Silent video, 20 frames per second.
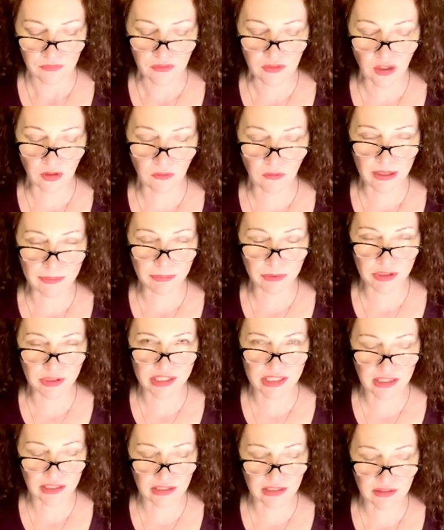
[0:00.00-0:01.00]

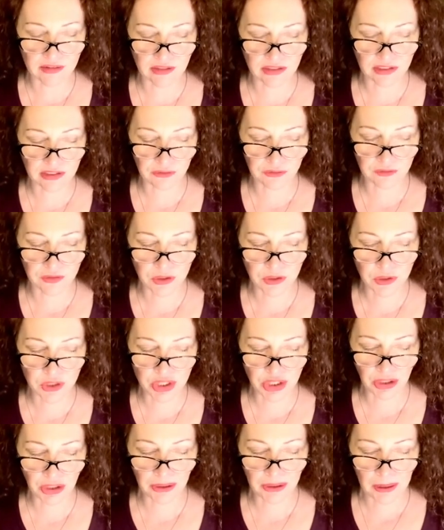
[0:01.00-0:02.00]
represented in the near
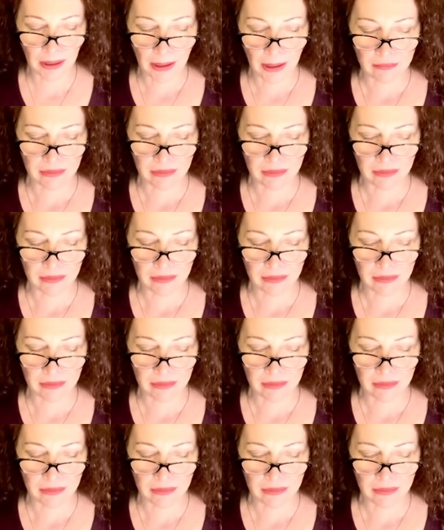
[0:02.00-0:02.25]
future.